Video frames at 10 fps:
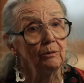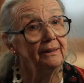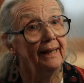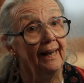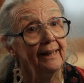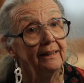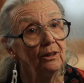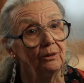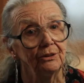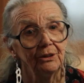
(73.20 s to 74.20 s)
was dying to
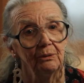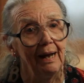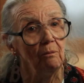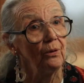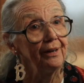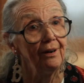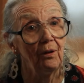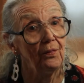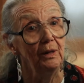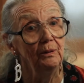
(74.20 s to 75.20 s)
go to school. I wanted
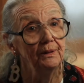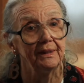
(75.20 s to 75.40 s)
all those